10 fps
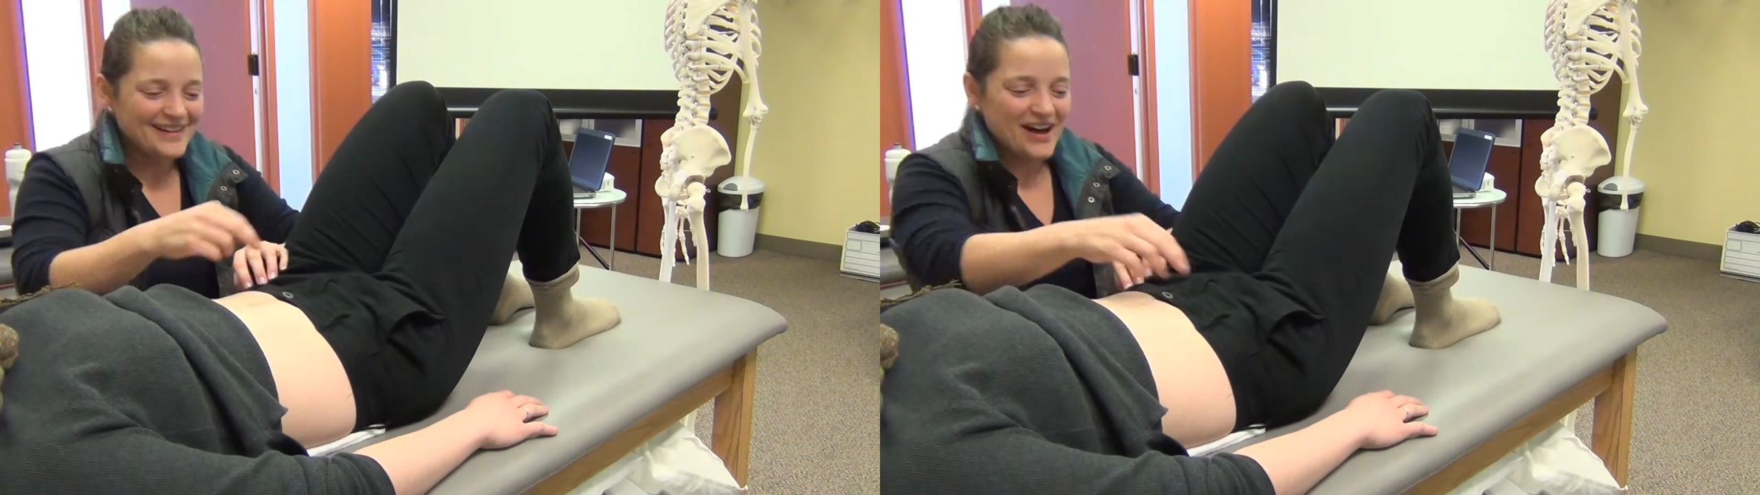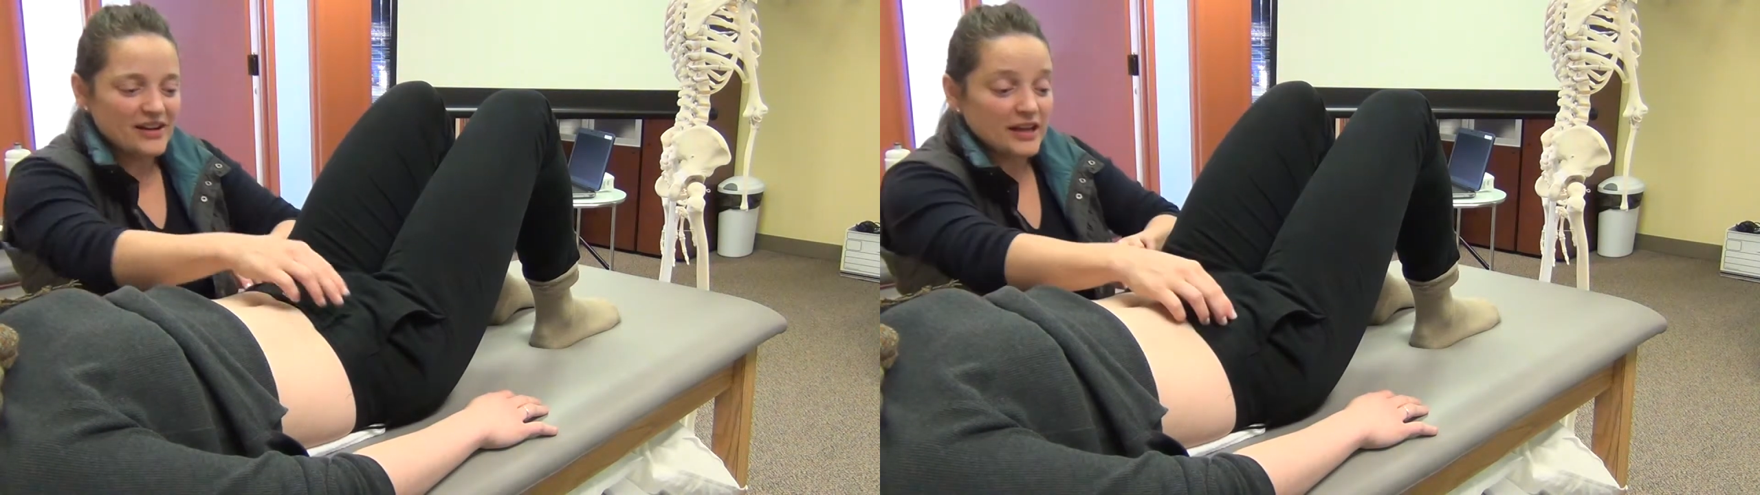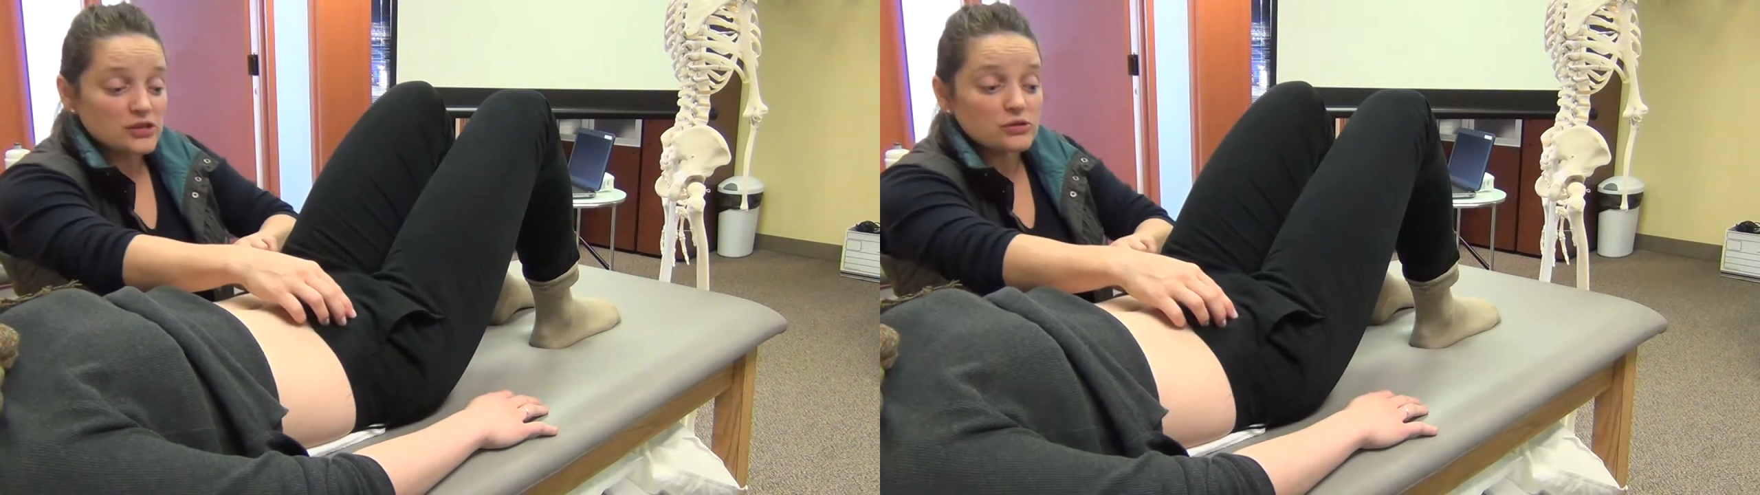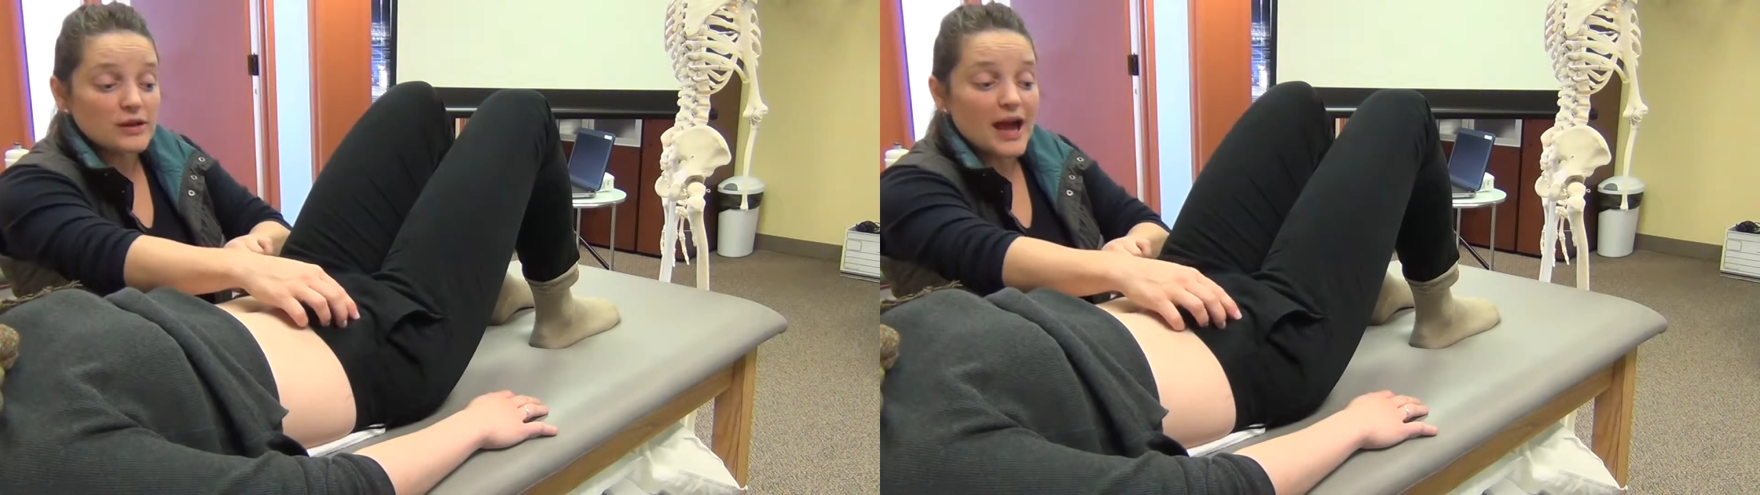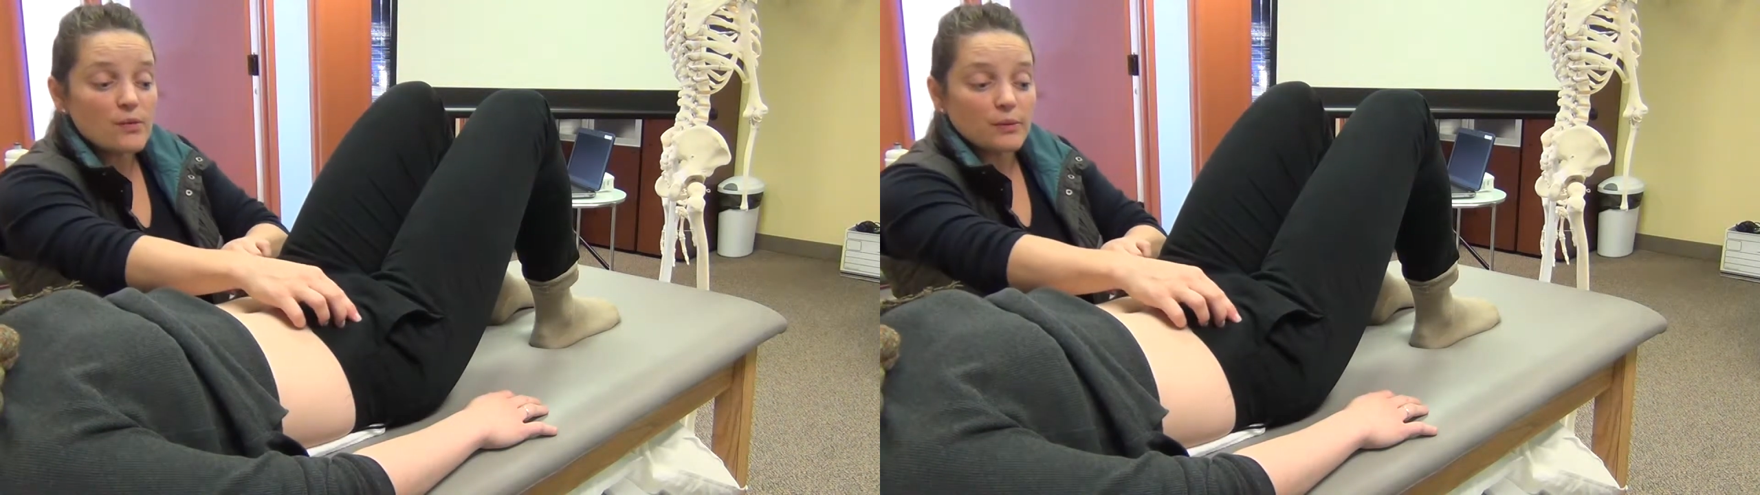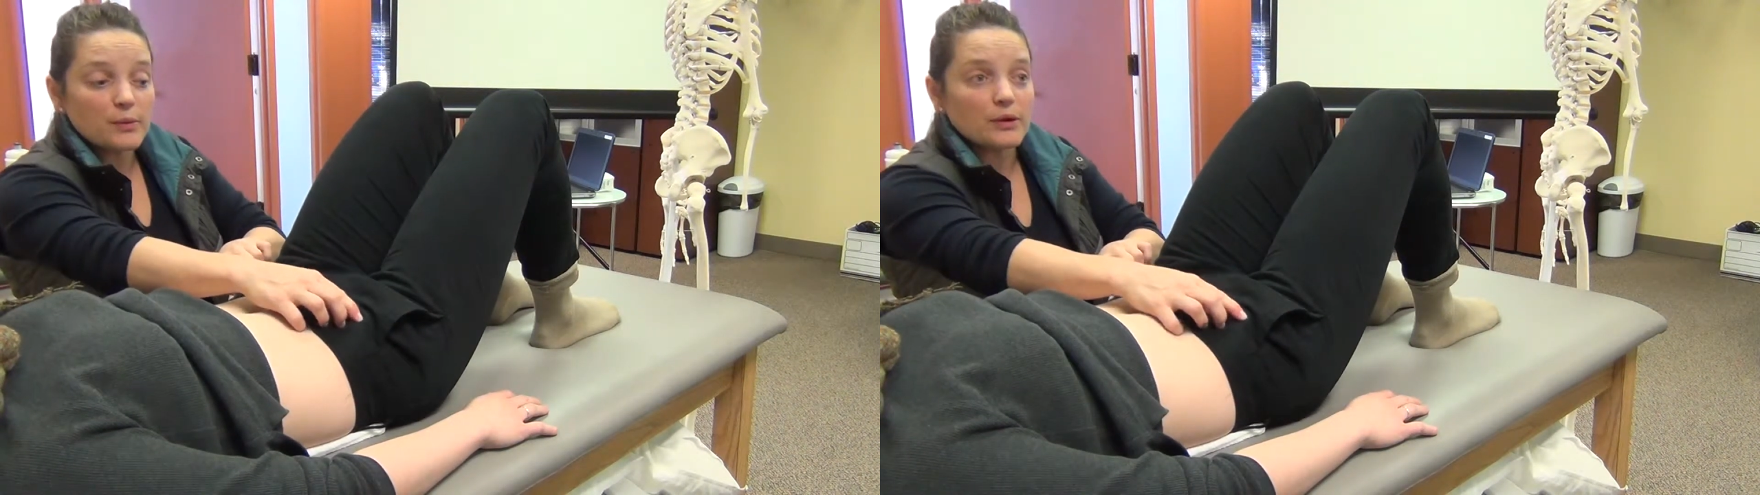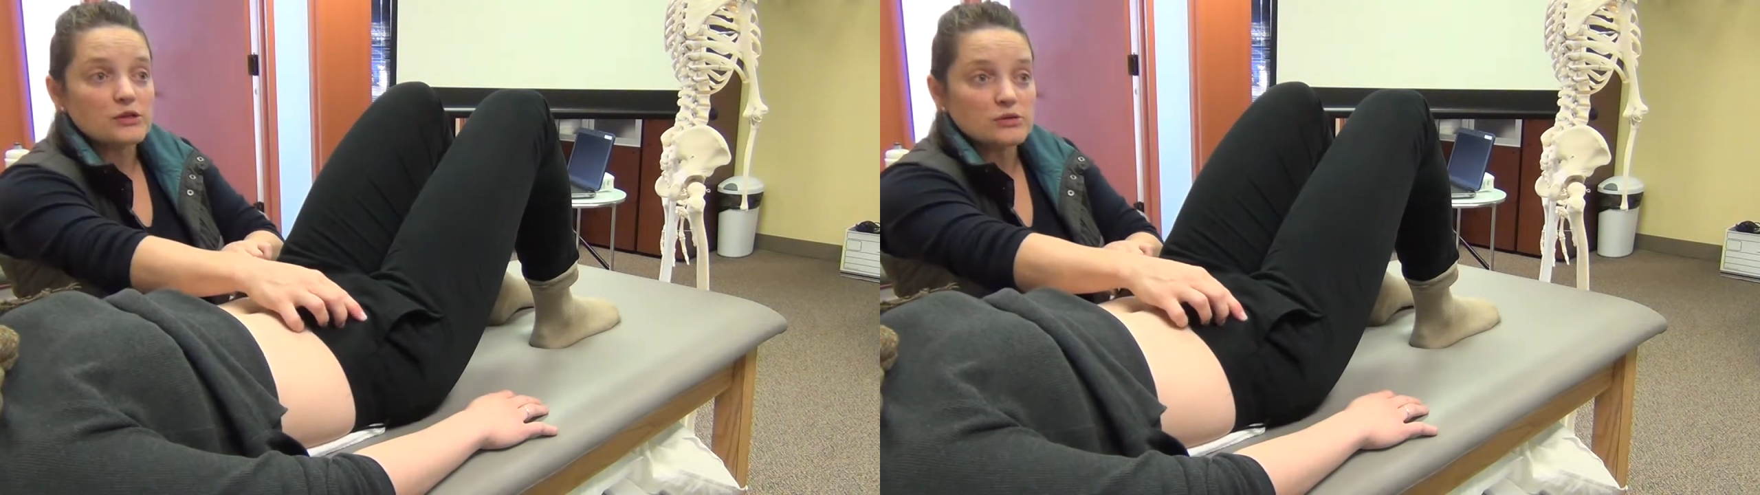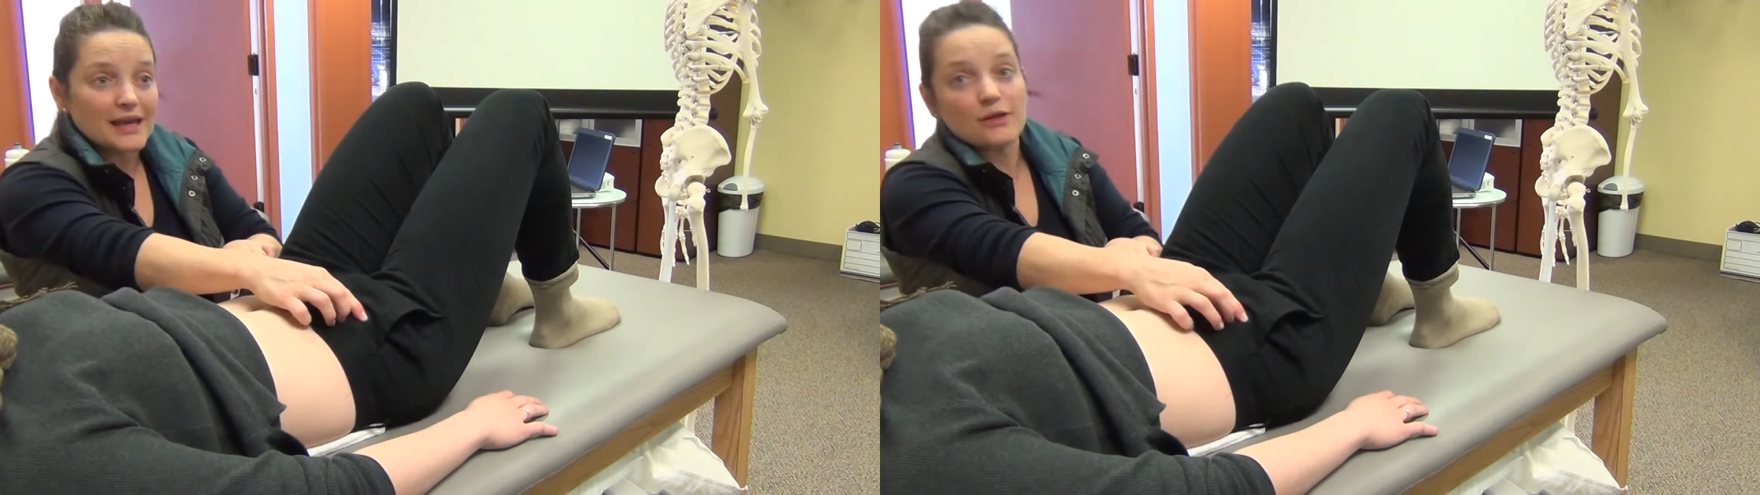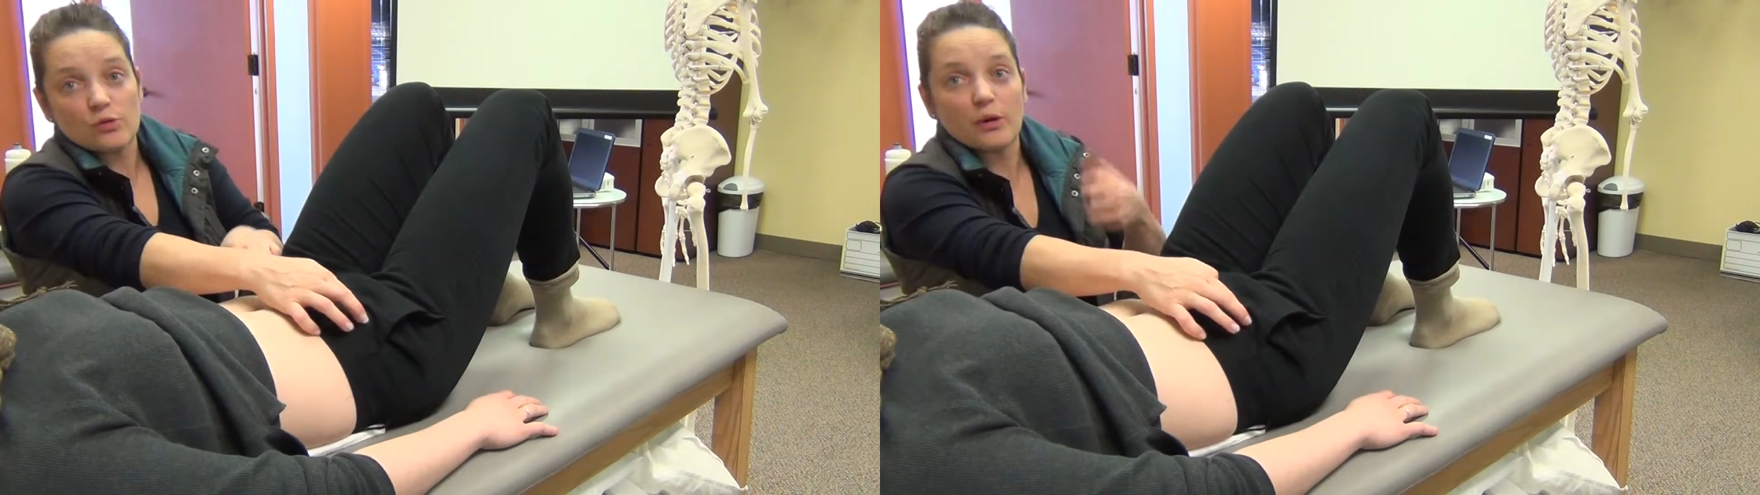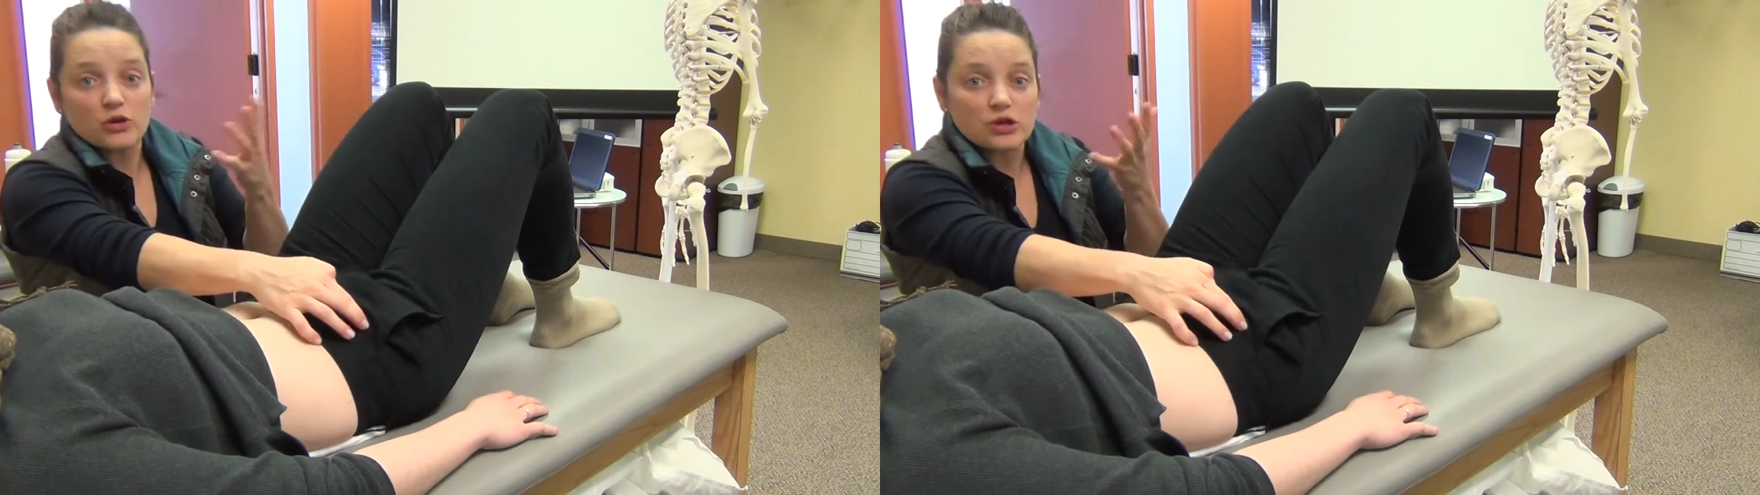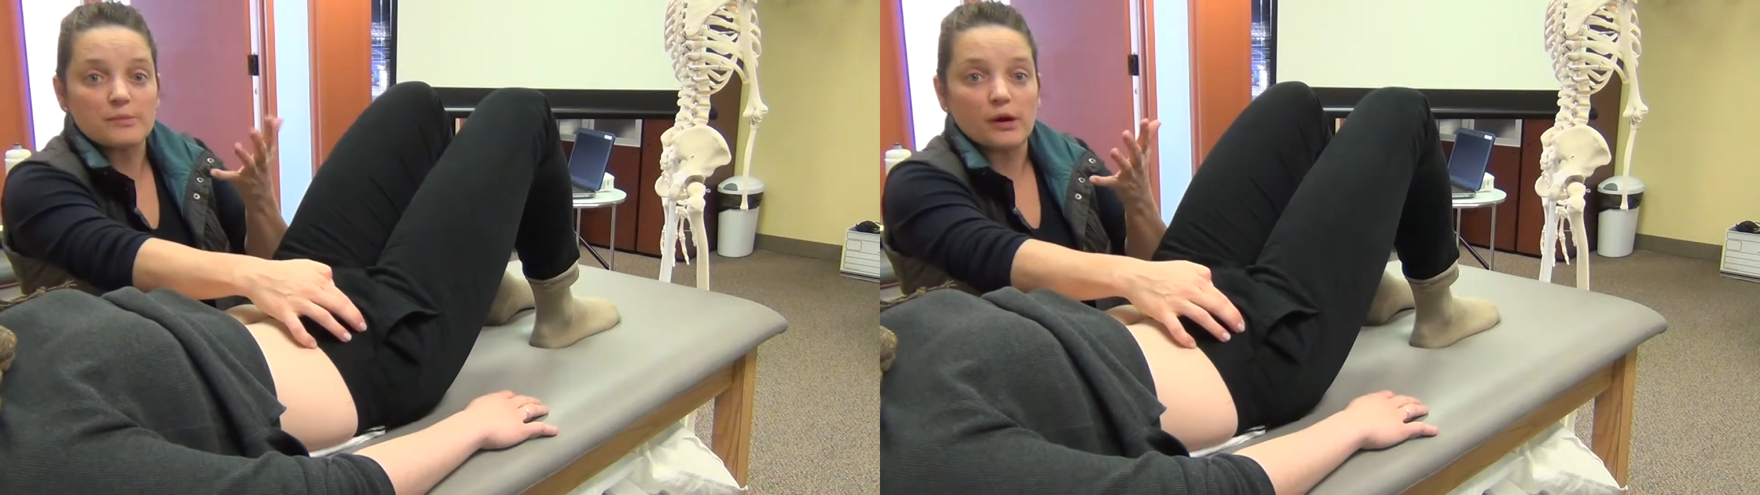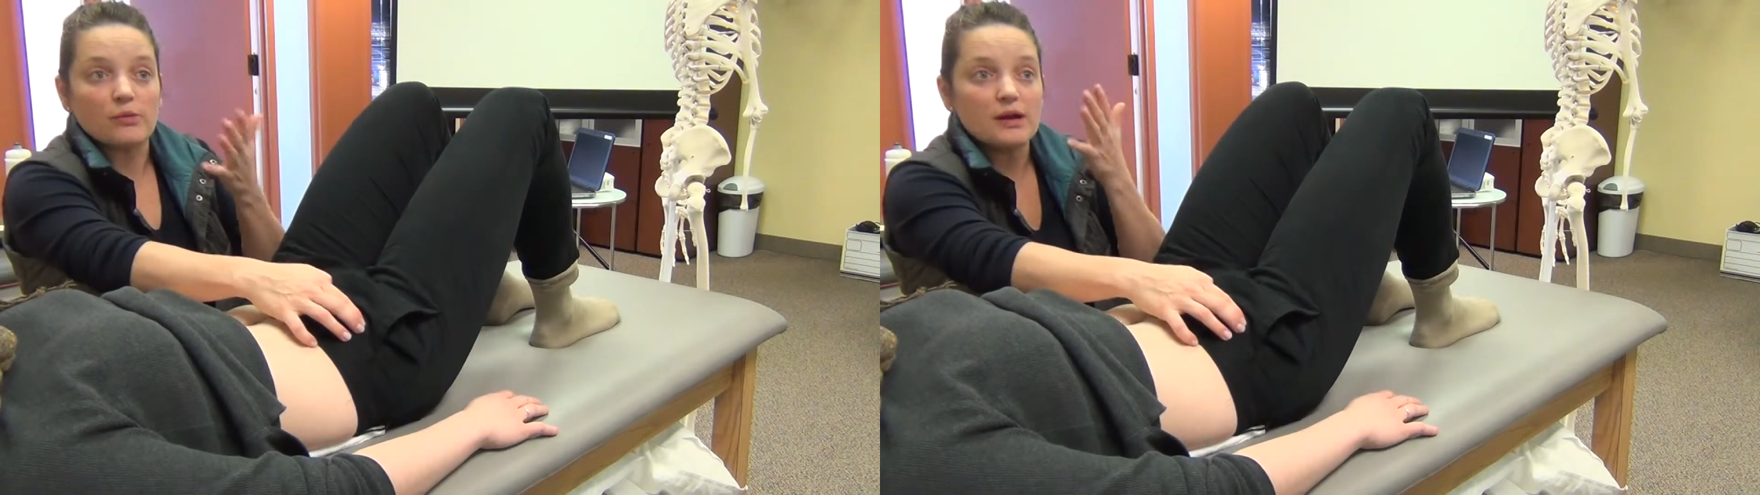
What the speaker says: Okay, so now what we want to do is the actual marching part,